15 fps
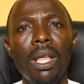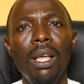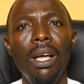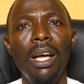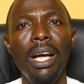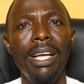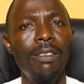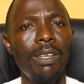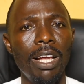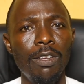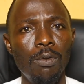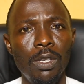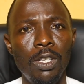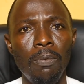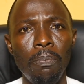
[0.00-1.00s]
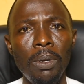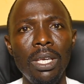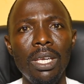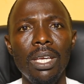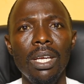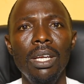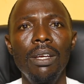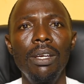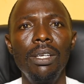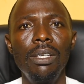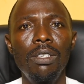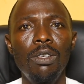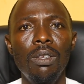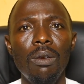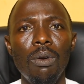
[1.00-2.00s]
as we speak,
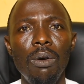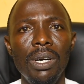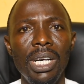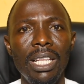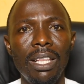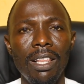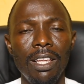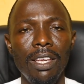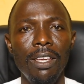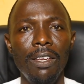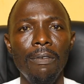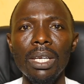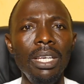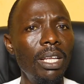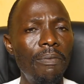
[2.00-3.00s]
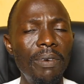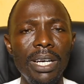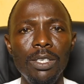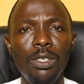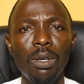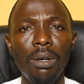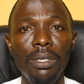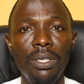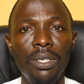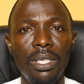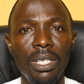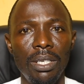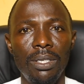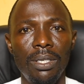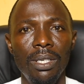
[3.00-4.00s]
is currently in a very sorry
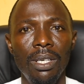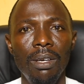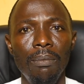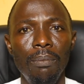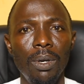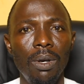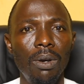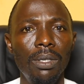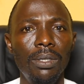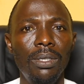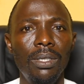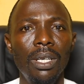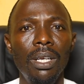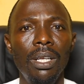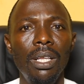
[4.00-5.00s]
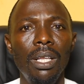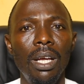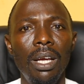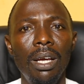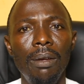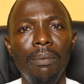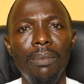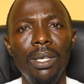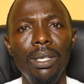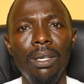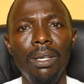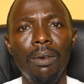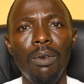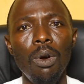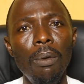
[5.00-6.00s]
state, because
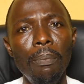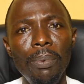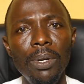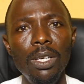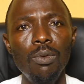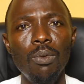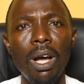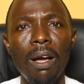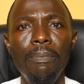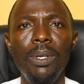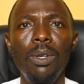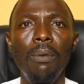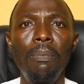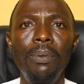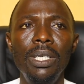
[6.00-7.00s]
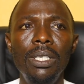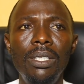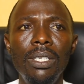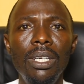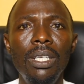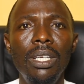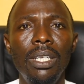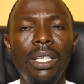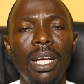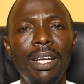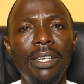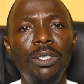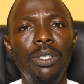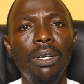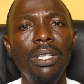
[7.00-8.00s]
the companies who have been operating in
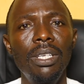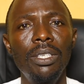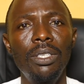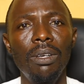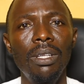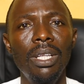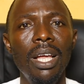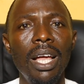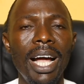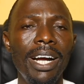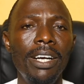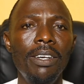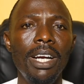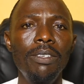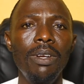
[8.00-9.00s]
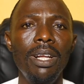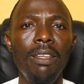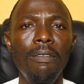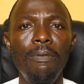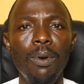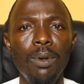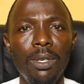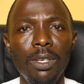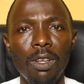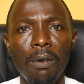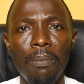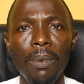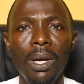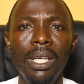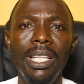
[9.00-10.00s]
our Ijaw nation are gradually folding
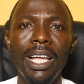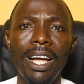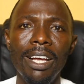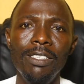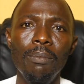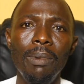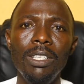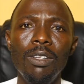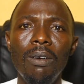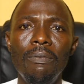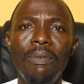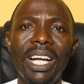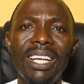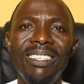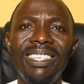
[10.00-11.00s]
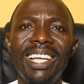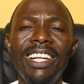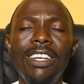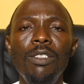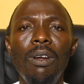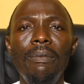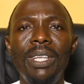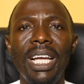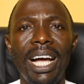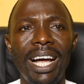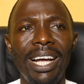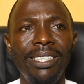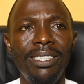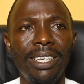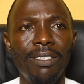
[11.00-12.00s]
up. They are, as a matter of fact, selling up their
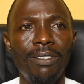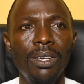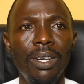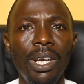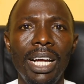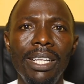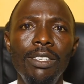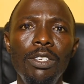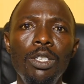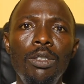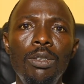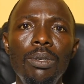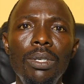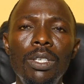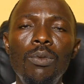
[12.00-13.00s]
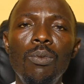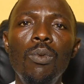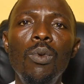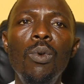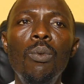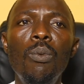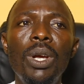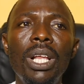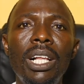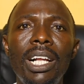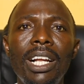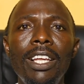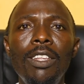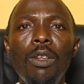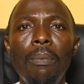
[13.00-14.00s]
assets. And the issue is, who will
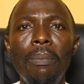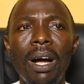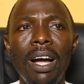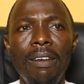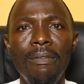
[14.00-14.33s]
clean up our